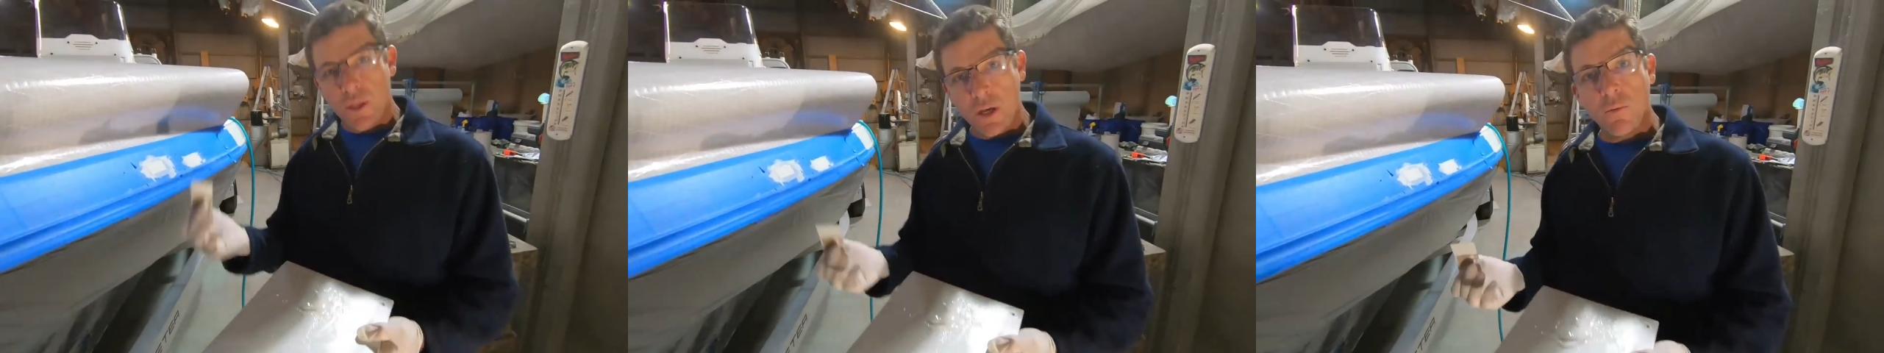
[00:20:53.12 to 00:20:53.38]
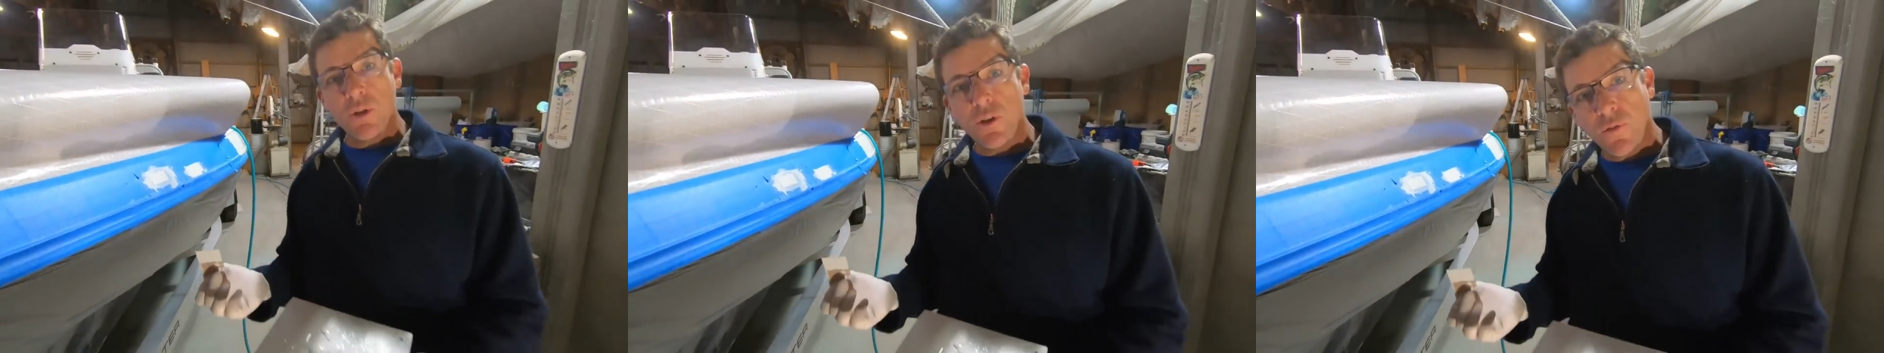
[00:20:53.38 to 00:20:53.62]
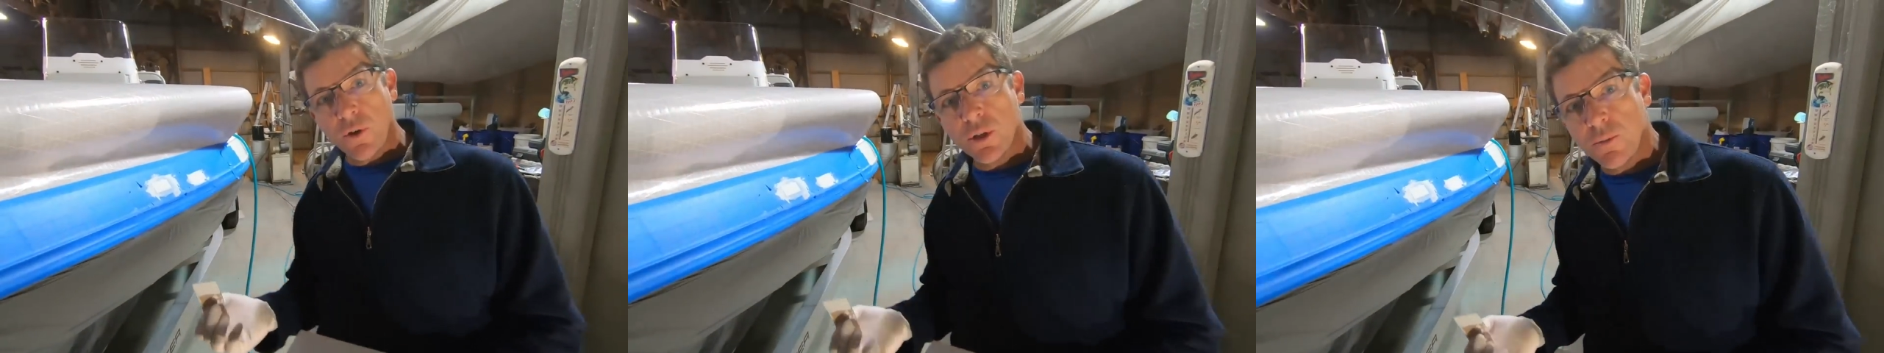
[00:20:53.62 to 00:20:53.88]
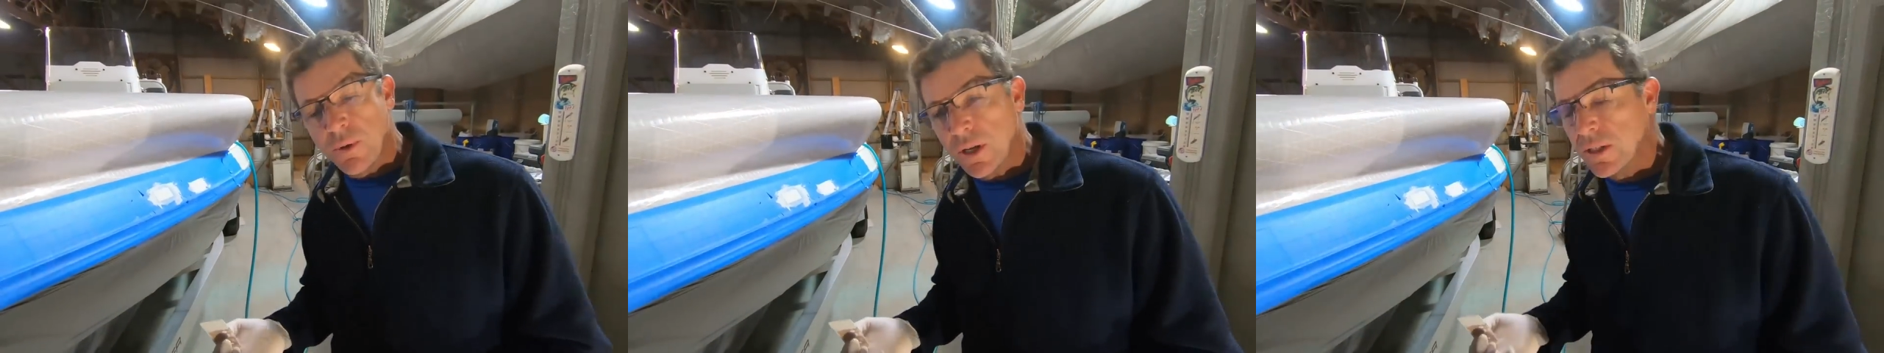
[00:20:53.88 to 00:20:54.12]
thin when you
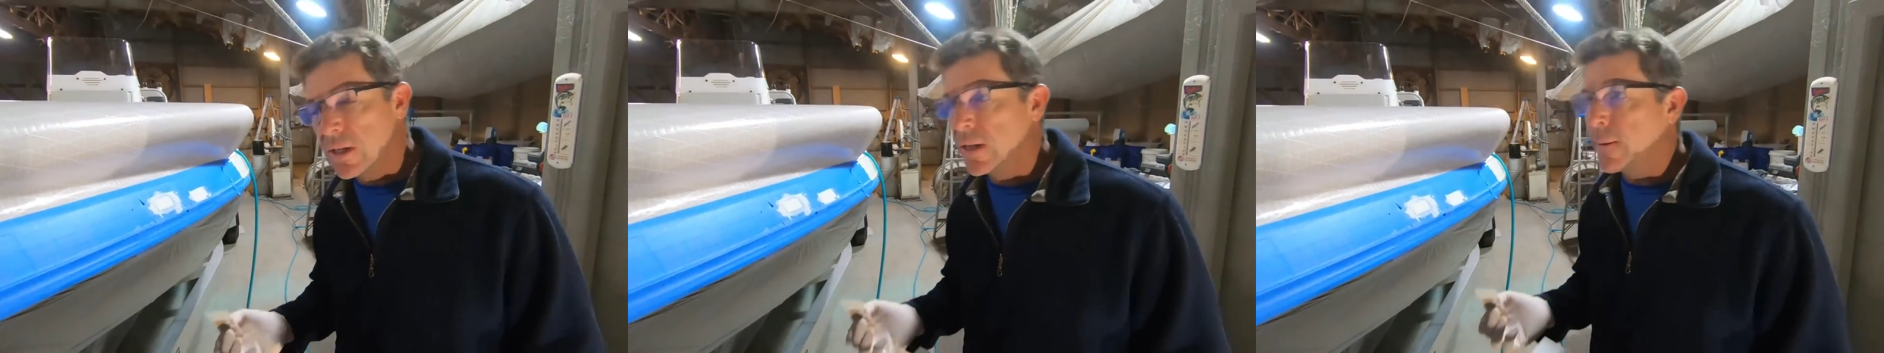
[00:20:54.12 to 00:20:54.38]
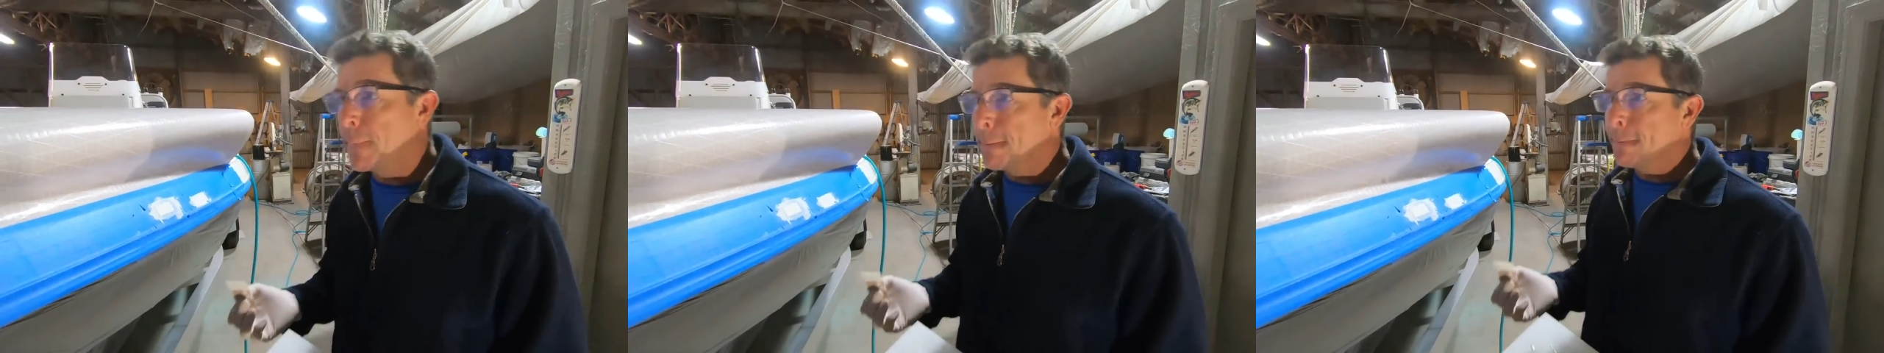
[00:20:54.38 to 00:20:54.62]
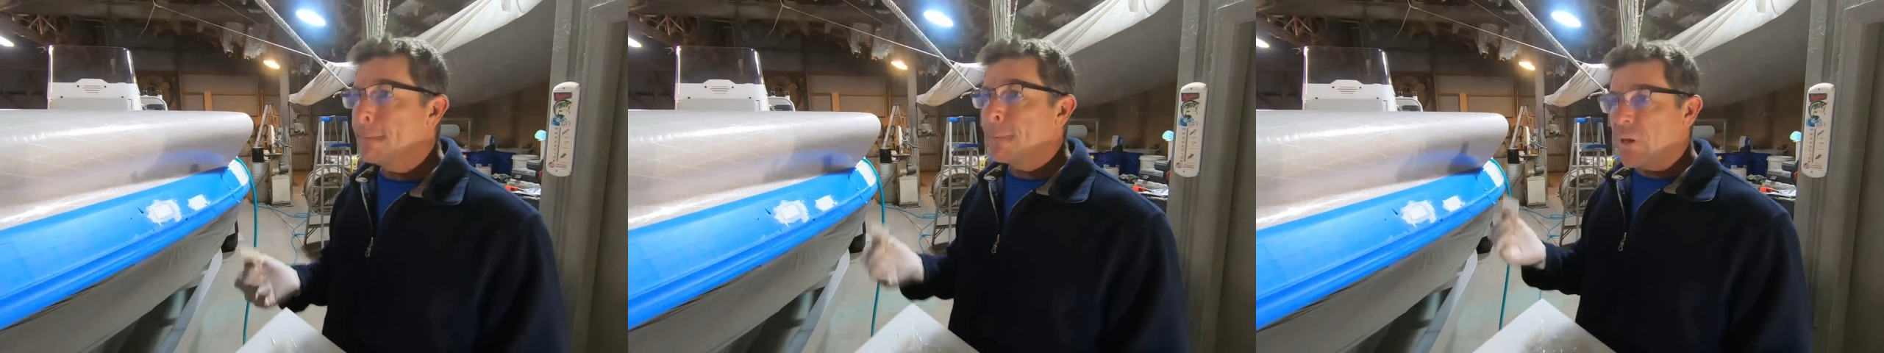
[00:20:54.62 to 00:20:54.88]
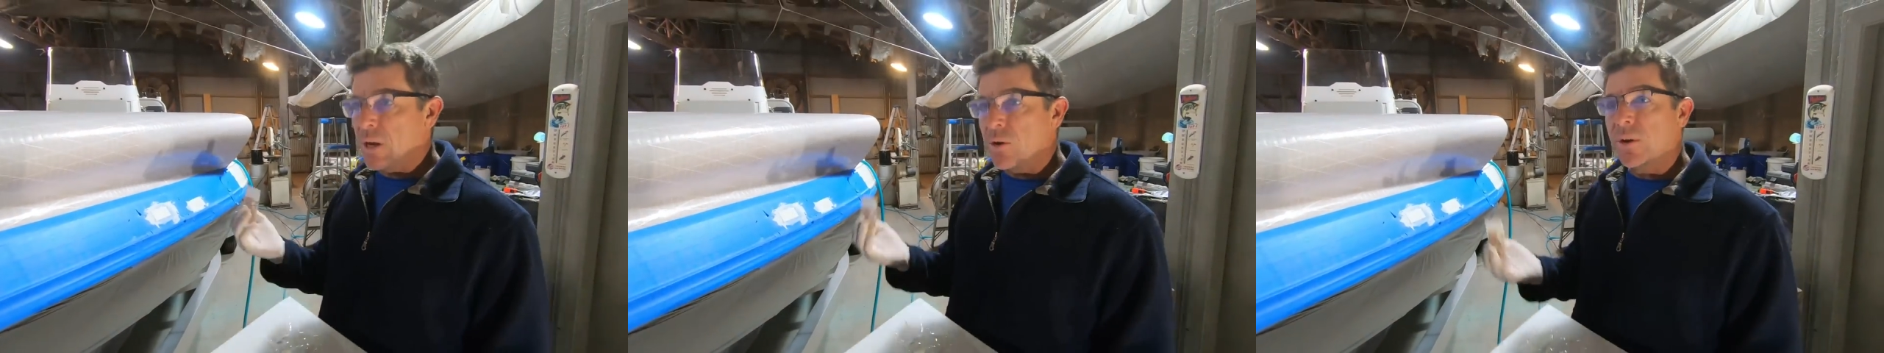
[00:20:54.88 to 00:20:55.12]
first mix it,
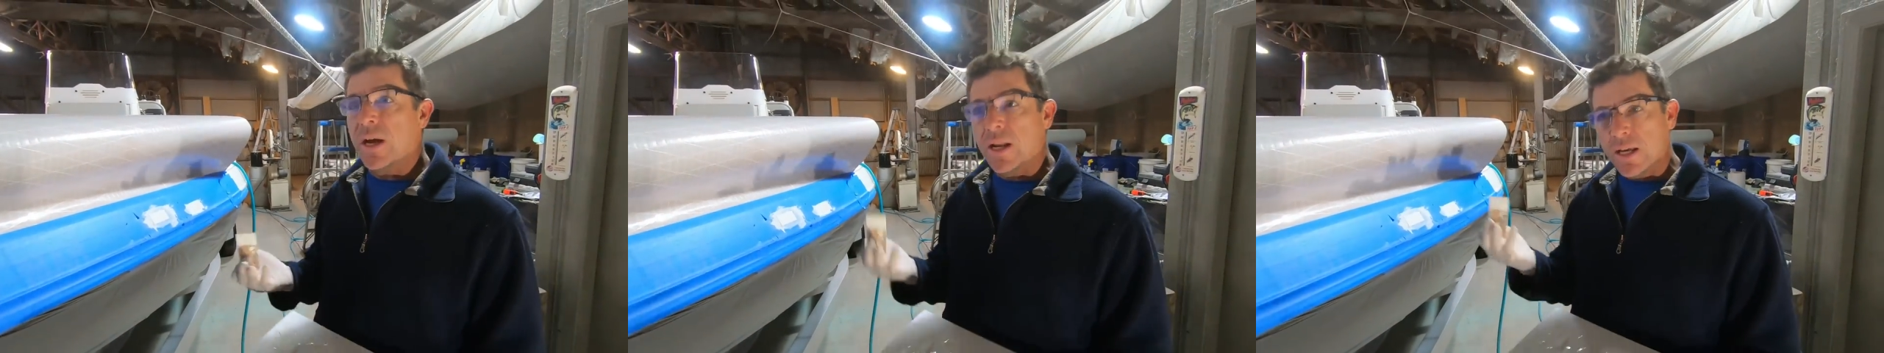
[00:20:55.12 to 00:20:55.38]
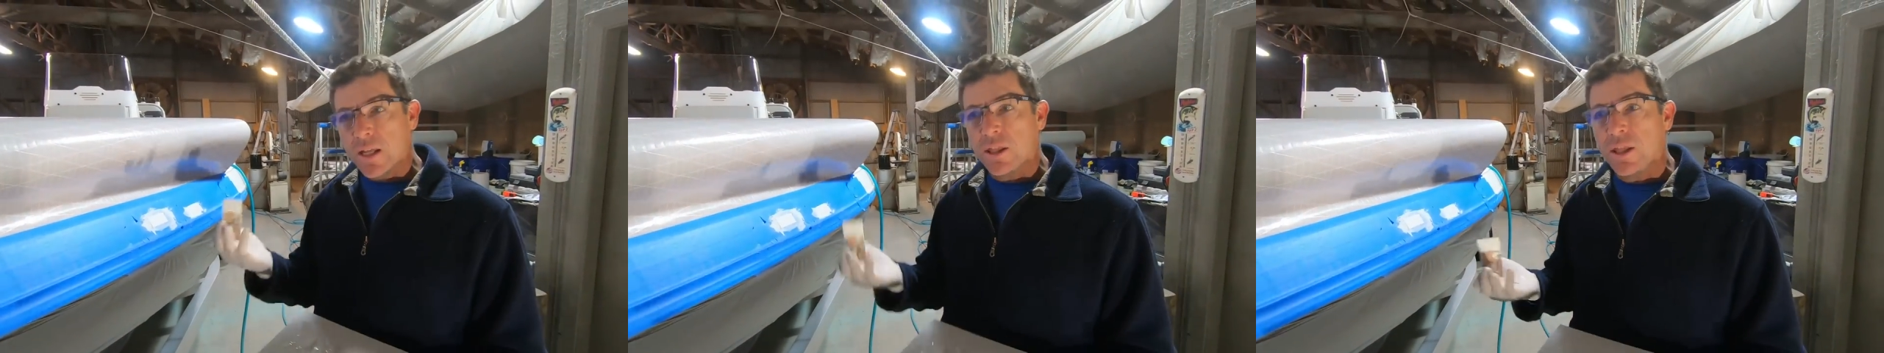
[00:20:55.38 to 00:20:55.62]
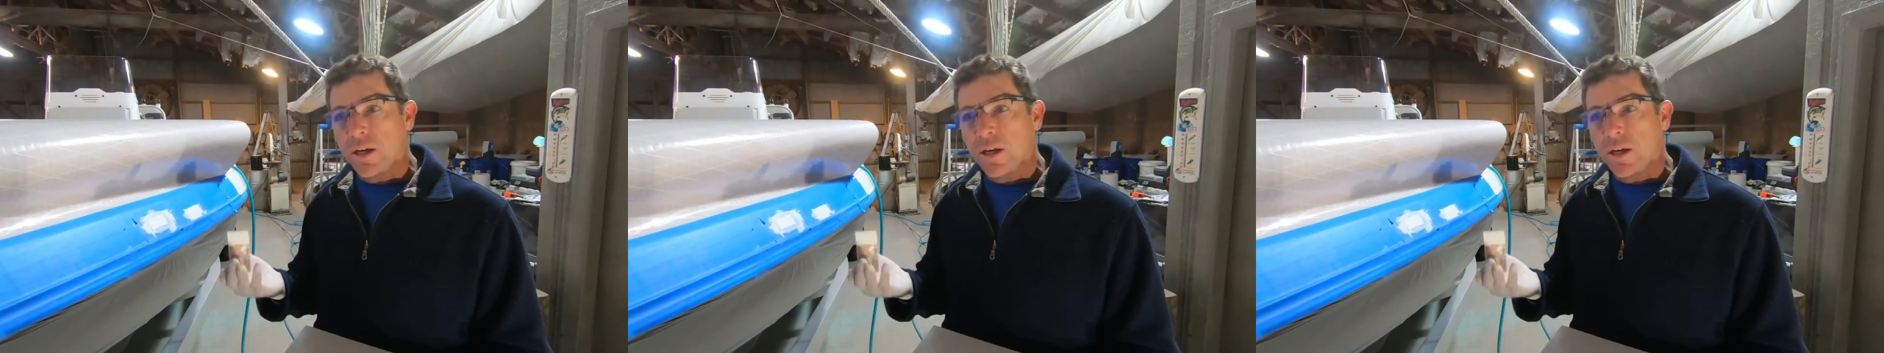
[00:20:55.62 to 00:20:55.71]
and it'll kind of get